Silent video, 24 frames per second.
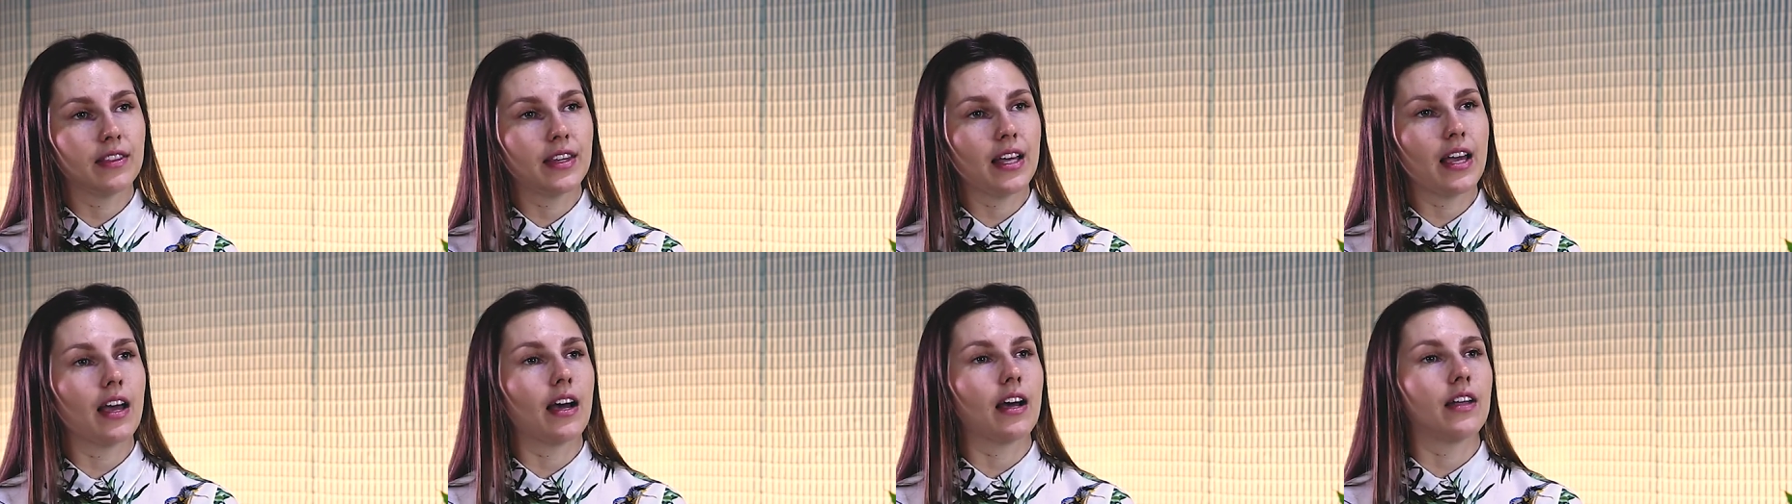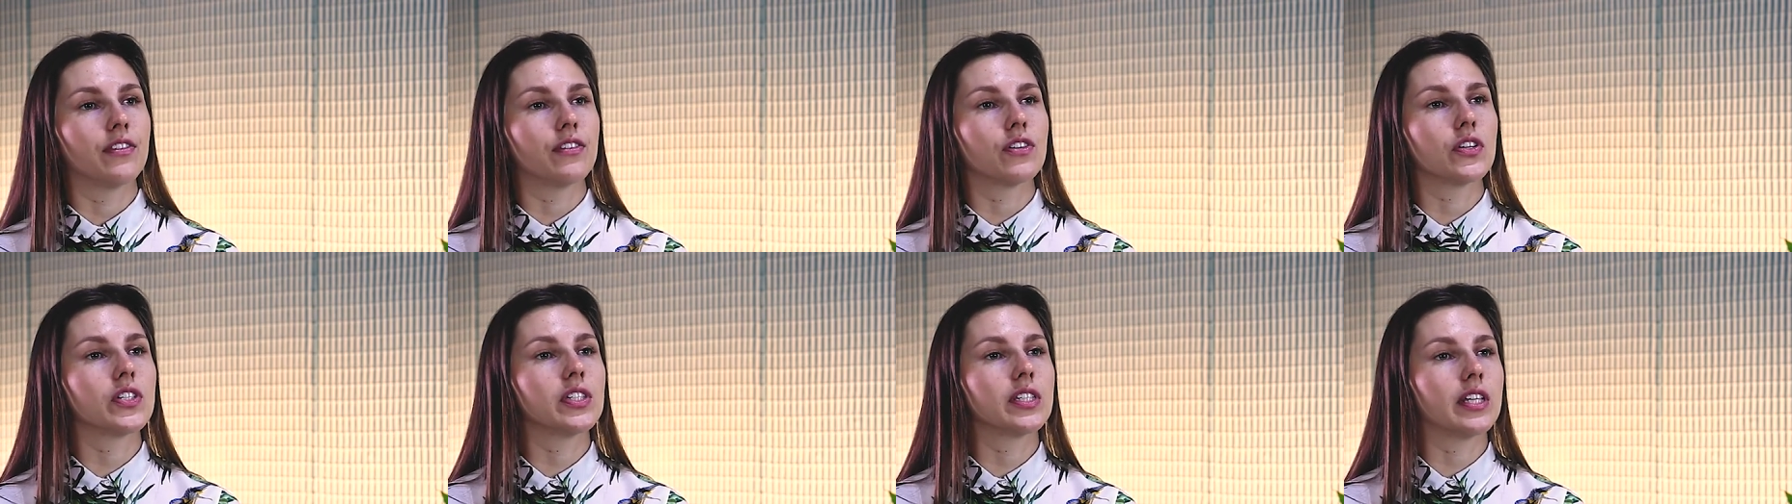they
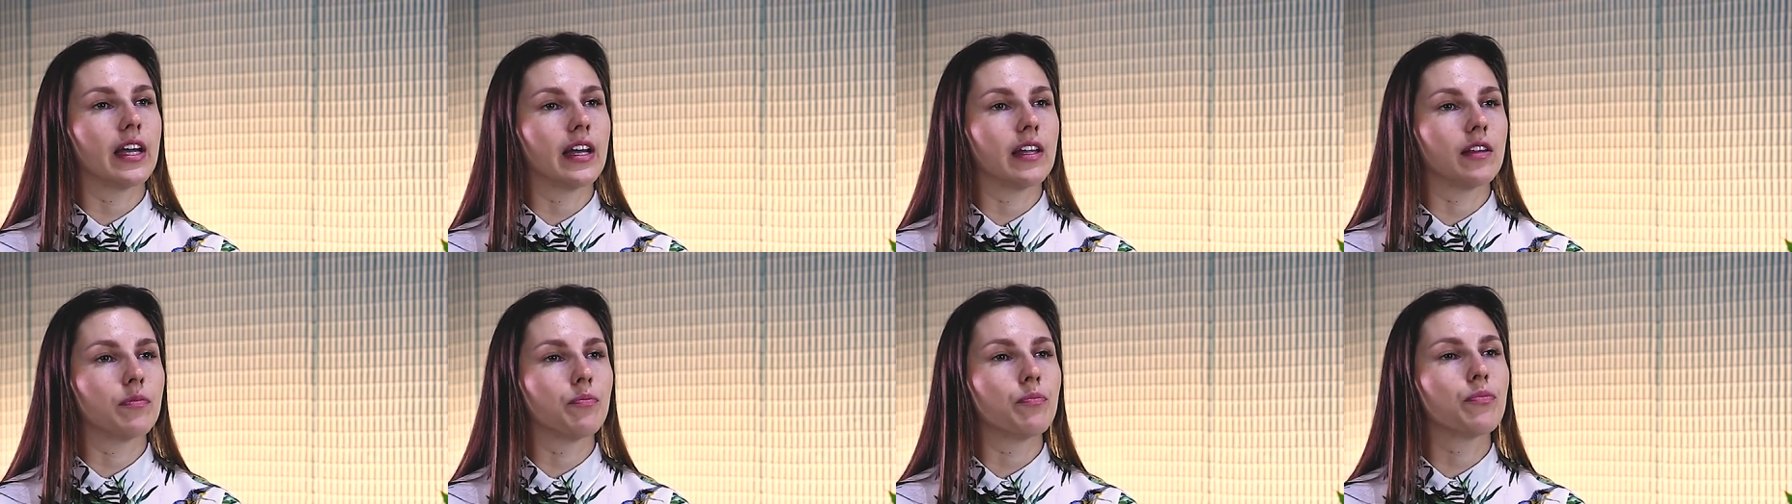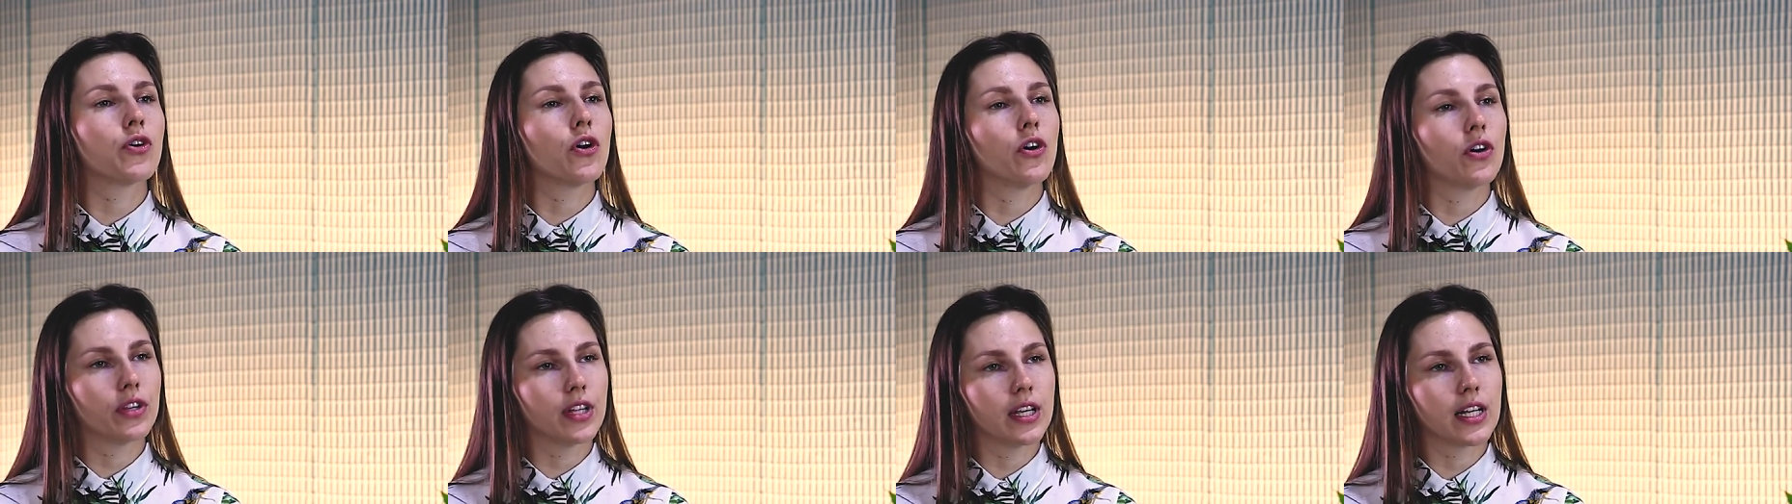understand
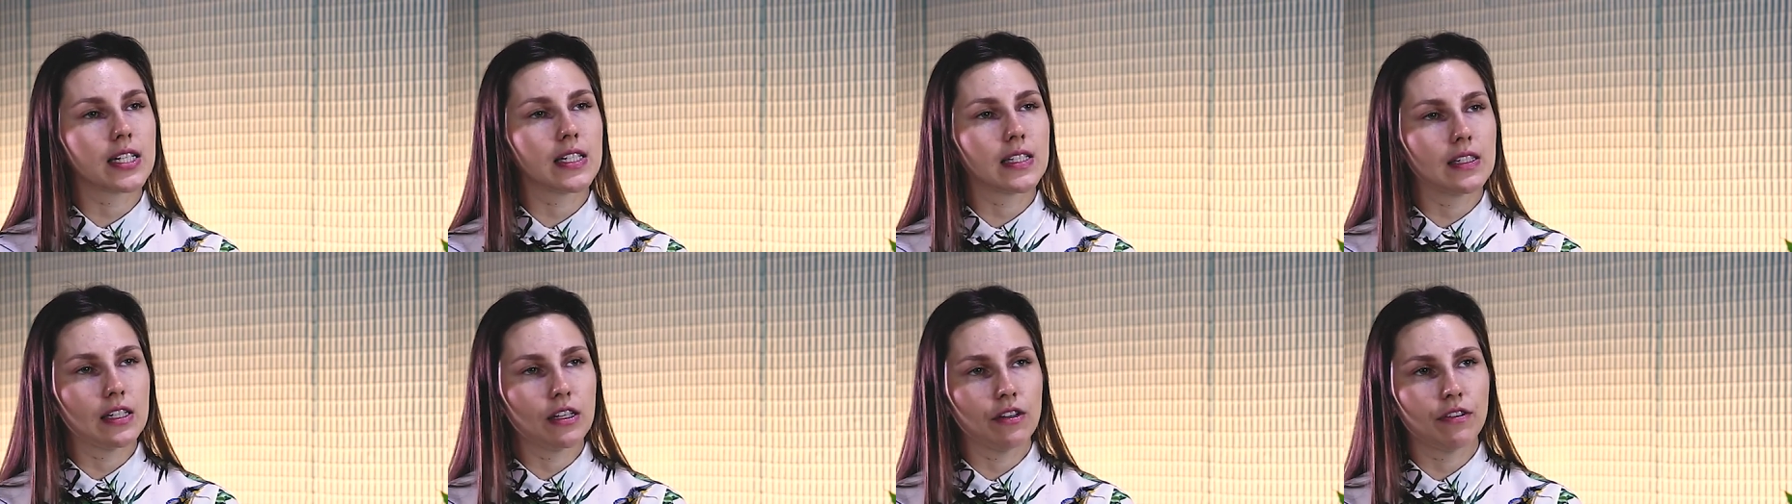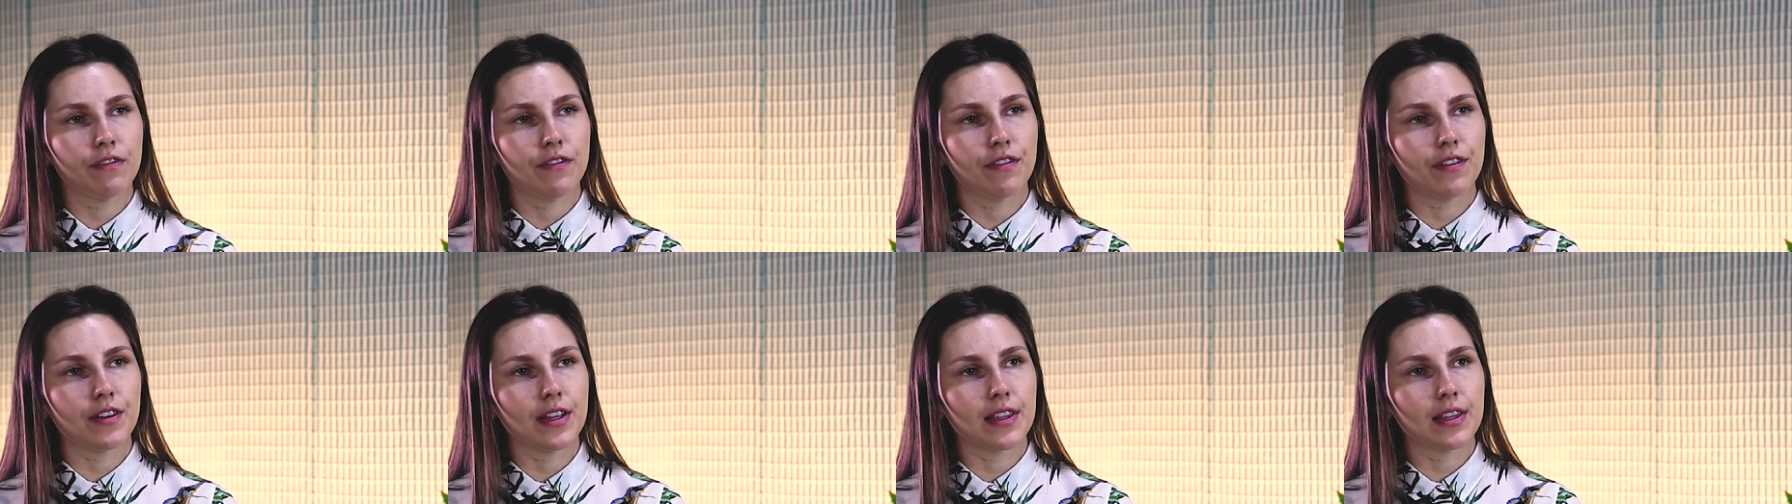products
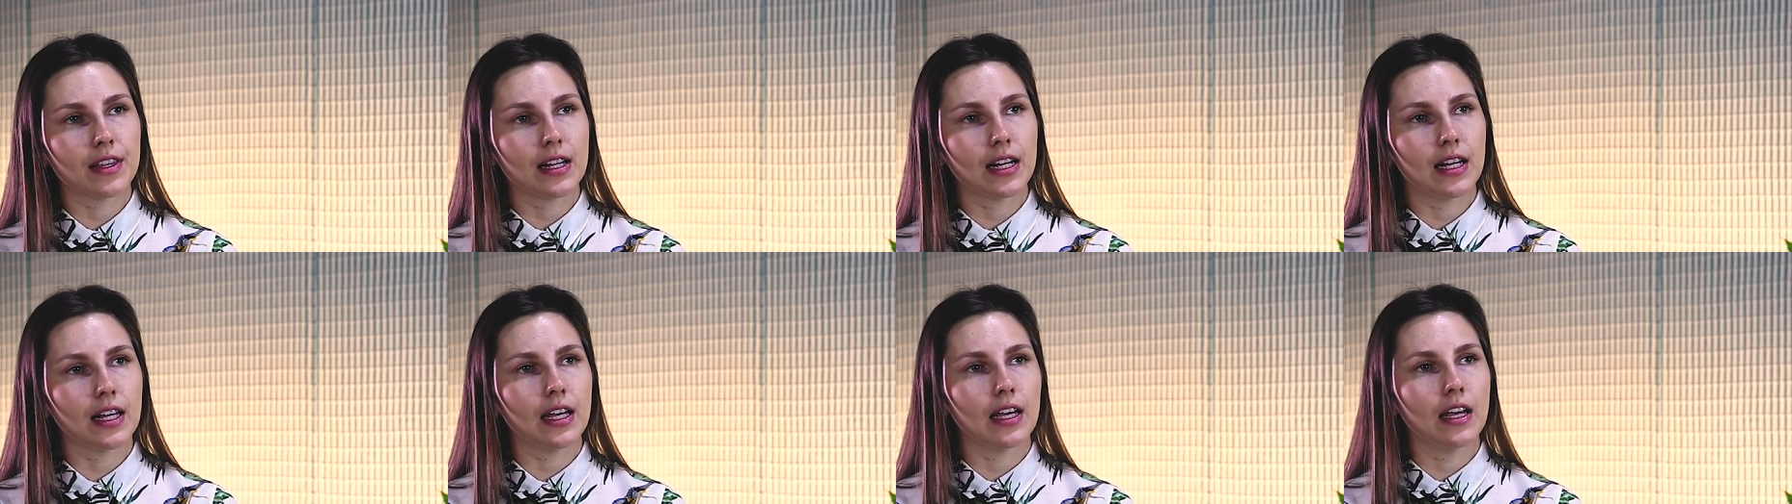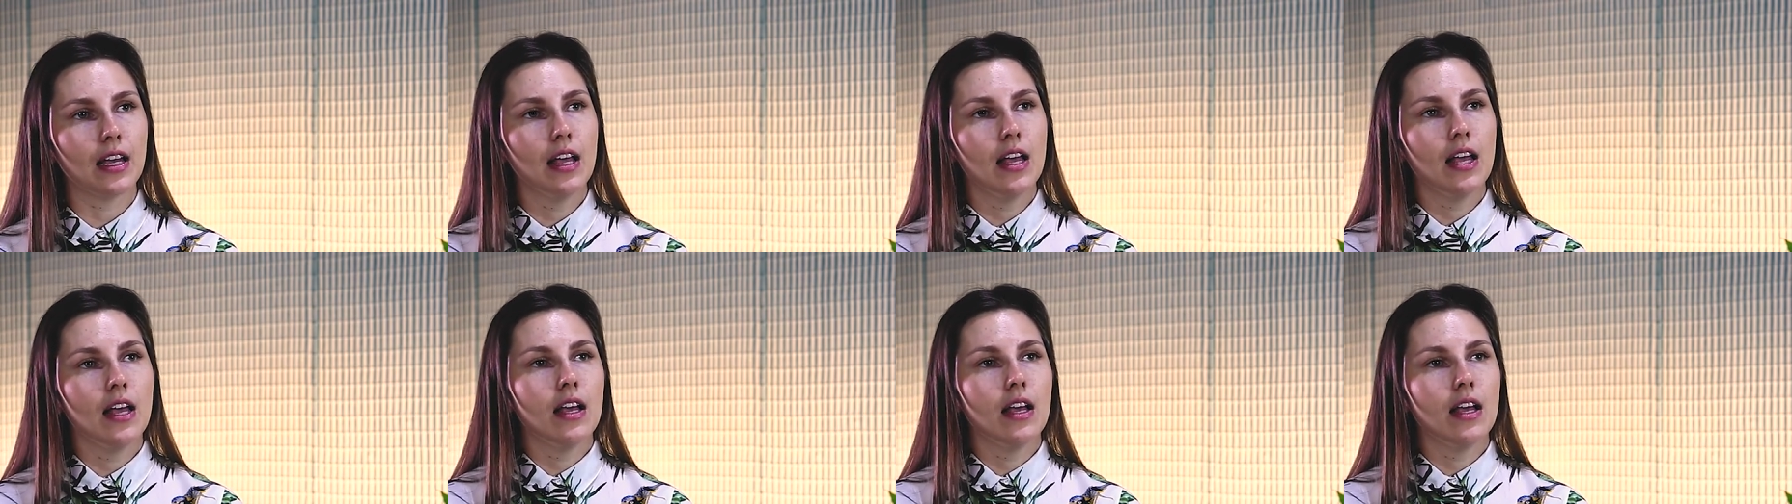differently,